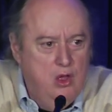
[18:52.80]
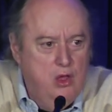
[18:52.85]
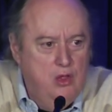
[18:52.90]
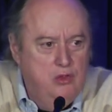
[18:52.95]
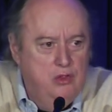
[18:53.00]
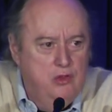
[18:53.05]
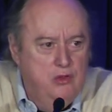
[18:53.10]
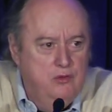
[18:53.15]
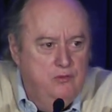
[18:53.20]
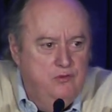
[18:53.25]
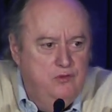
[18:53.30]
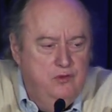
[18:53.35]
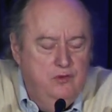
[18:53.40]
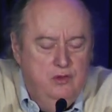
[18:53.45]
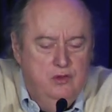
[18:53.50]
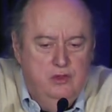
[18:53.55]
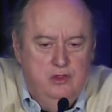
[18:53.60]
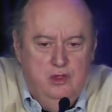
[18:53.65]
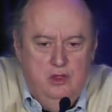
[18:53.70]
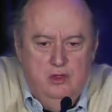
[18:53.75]
the,
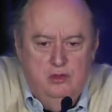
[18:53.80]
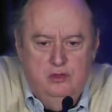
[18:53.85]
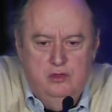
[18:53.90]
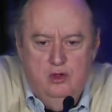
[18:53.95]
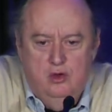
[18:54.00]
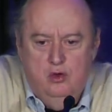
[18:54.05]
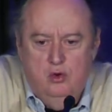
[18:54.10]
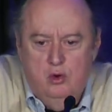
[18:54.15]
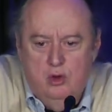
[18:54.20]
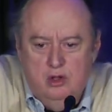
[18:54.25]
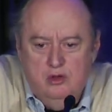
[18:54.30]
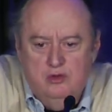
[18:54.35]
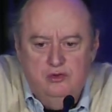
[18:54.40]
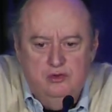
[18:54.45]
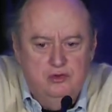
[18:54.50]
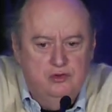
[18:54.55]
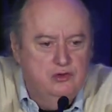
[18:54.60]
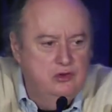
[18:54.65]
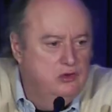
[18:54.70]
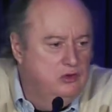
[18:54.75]
the, the hooks
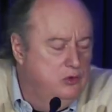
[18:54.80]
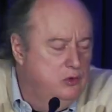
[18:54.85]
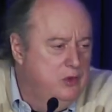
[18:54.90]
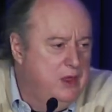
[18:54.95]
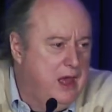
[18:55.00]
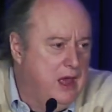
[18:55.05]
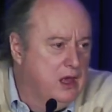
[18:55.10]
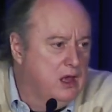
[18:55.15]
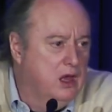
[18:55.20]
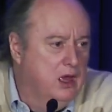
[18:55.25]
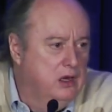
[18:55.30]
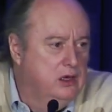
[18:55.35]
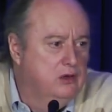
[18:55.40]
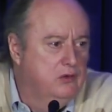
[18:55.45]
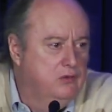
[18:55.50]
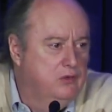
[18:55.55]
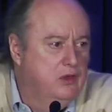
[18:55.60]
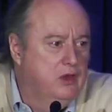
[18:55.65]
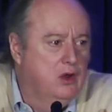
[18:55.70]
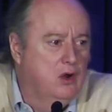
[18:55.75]
to do that kind
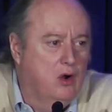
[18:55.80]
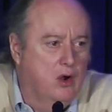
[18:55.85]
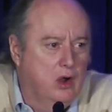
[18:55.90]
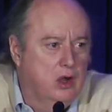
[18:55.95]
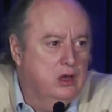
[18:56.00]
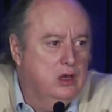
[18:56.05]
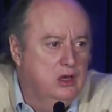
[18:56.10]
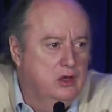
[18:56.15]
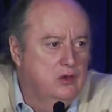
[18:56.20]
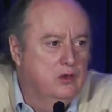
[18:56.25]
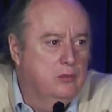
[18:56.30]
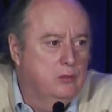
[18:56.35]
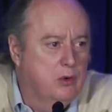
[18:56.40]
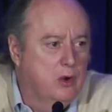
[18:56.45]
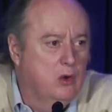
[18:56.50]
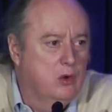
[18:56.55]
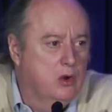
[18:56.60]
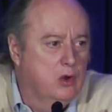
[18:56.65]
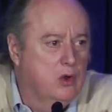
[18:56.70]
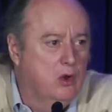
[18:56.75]
of thing aren't in the
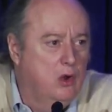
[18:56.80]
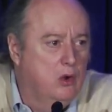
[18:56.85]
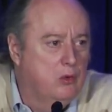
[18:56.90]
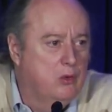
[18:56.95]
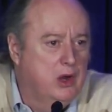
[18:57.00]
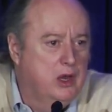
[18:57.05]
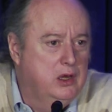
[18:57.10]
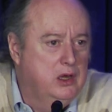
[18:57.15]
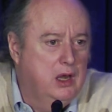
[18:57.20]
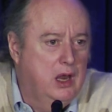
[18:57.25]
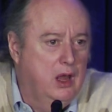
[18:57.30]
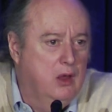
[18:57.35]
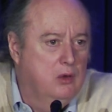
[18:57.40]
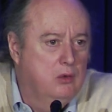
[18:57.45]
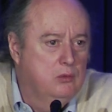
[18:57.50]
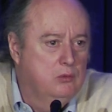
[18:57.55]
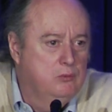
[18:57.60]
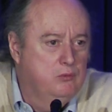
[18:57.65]
protocol right now.